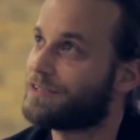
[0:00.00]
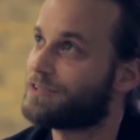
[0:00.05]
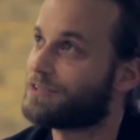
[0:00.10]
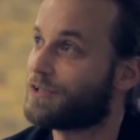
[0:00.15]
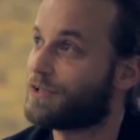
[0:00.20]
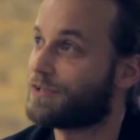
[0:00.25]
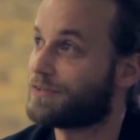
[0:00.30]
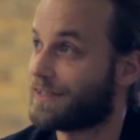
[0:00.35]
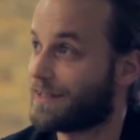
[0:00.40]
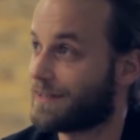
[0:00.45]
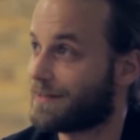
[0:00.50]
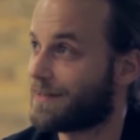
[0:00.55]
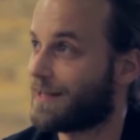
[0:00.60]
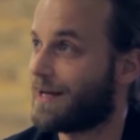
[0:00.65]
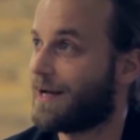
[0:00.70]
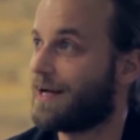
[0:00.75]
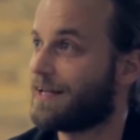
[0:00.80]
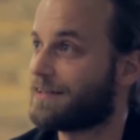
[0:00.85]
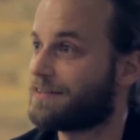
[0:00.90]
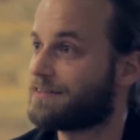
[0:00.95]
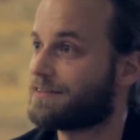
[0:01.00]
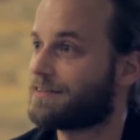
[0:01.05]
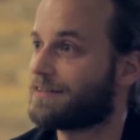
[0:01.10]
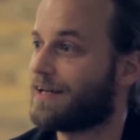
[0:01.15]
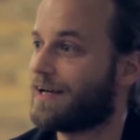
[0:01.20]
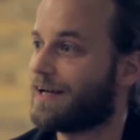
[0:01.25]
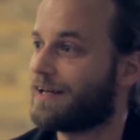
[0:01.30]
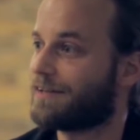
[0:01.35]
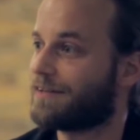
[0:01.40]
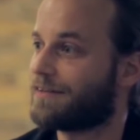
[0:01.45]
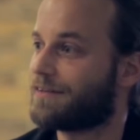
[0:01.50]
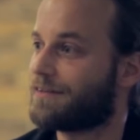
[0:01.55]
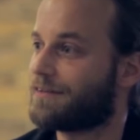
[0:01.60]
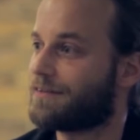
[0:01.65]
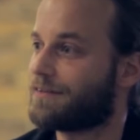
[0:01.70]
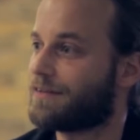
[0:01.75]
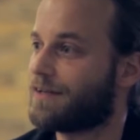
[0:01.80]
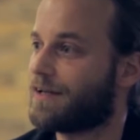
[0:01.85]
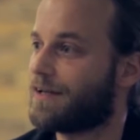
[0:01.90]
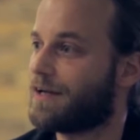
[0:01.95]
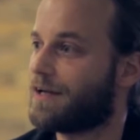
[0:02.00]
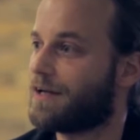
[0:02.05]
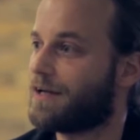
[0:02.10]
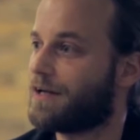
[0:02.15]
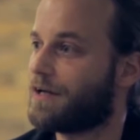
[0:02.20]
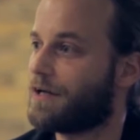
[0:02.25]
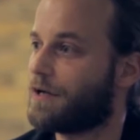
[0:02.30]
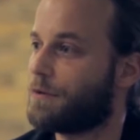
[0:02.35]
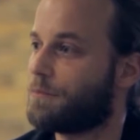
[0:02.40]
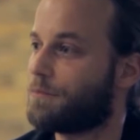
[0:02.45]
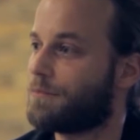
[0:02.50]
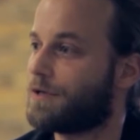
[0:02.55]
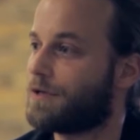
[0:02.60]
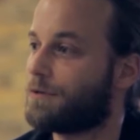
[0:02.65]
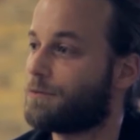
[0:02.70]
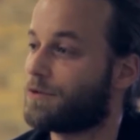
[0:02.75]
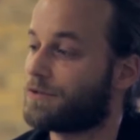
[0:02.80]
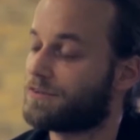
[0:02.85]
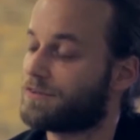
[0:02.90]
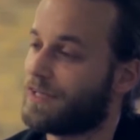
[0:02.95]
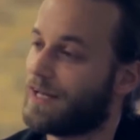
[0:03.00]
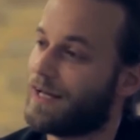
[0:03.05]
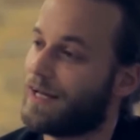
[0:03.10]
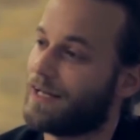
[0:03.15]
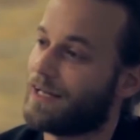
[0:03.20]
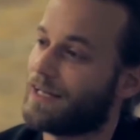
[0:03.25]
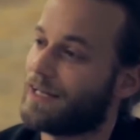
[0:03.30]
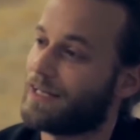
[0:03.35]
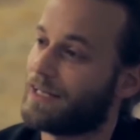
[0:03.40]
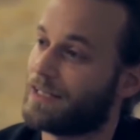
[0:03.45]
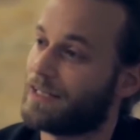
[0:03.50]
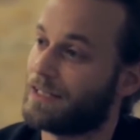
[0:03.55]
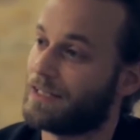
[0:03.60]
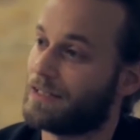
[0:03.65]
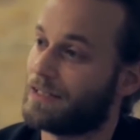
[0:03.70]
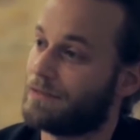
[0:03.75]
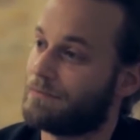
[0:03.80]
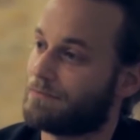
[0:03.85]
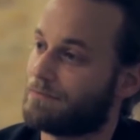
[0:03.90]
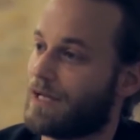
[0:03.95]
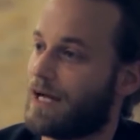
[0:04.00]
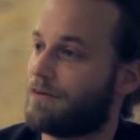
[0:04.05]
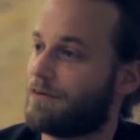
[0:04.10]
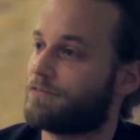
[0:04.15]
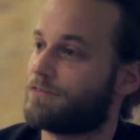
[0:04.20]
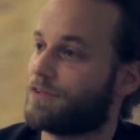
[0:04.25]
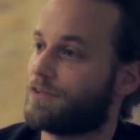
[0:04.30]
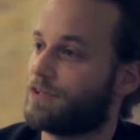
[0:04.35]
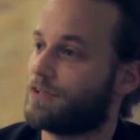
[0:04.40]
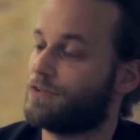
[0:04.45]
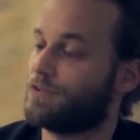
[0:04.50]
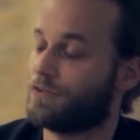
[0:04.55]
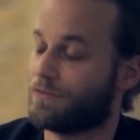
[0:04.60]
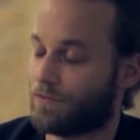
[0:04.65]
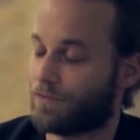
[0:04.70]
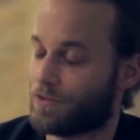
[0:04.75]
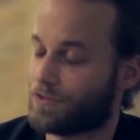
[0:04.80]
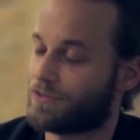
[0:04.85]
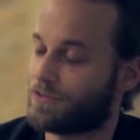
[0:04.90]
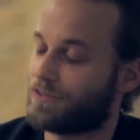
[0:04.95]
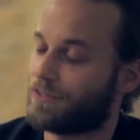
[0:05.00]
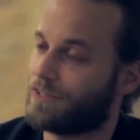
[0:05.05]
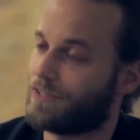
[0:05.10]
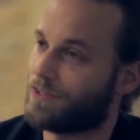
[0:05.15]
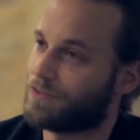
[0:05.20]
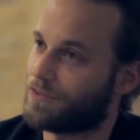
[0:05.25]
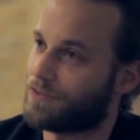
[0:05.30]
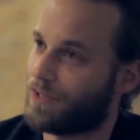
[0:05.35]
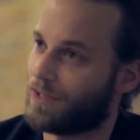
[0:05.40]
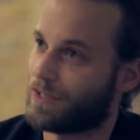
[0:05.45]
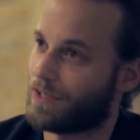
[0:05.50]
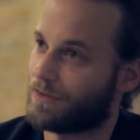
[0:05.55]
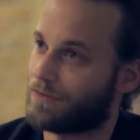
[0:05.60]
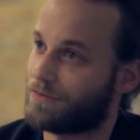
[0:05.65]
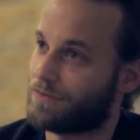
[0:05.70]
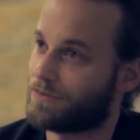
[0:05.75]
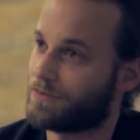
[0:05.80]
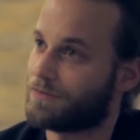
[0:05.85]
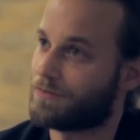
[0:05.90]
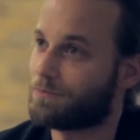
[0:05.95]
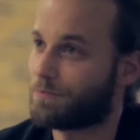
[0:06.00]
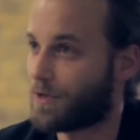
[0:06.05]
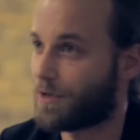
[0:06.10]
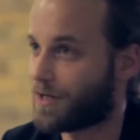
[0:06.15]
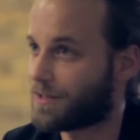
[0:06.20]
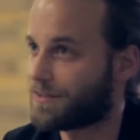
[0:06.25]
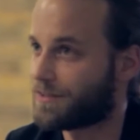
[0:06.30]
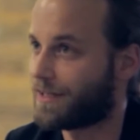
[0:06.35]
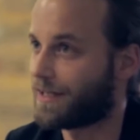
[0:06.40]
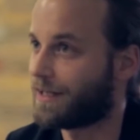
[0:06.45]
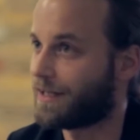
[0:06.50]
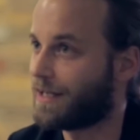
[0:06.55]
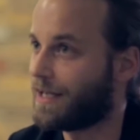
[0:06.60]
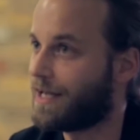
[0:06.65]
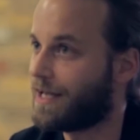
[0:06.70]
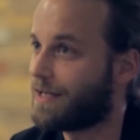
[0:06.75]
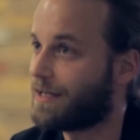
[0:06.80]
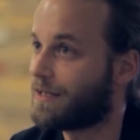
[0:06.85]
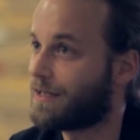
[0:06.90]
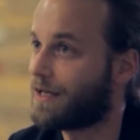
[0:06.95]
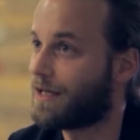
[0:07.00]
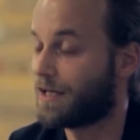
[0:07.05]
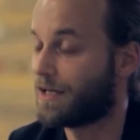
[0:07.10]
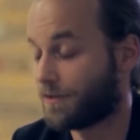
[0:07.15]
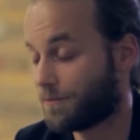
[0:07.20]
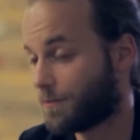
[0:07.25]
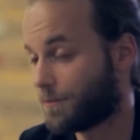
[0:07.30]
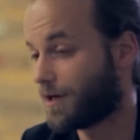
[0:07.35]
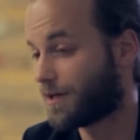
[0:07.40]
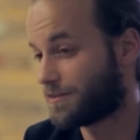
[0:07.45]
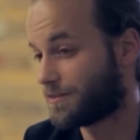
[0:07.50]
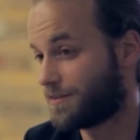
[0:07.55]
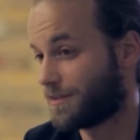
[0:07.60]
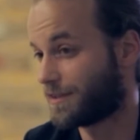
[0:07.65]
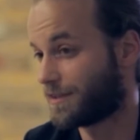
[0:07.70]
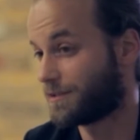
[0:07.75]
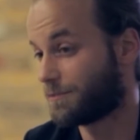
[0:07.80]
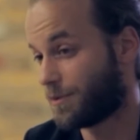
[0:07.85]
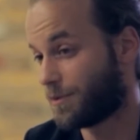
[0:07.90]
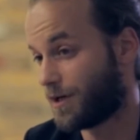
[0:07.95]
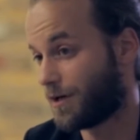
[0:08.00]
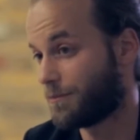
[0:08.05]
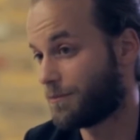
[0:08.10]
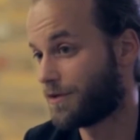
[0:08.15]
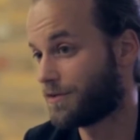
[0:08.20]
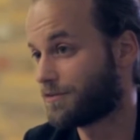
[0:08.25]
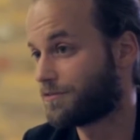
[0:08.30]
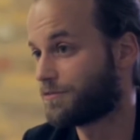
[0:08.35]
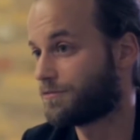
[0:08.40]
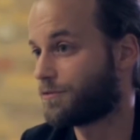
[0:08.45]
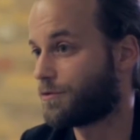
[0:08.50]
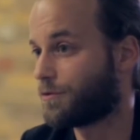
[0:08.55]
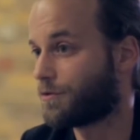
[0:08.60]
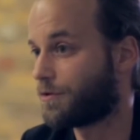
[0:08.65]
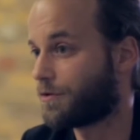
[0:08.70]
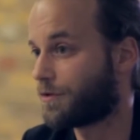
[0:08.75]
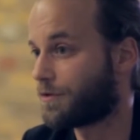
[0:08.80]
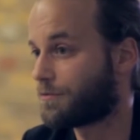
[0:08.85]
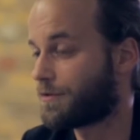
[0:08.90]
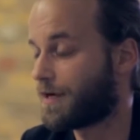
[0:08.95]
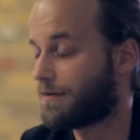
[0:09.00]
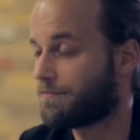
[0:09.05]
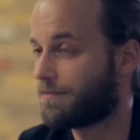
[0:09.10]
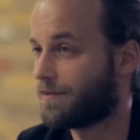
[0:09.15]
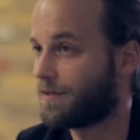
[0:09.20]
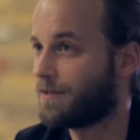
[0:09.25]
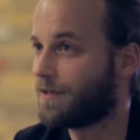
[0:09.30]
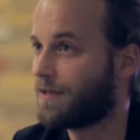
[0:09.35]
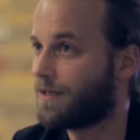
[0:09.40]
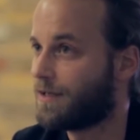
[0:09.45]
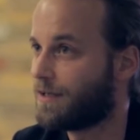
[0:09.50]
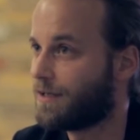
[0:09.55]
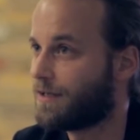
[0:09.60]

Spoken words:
So I did that, and I worked at after university, I started as marketing in the marketing department for Rafa,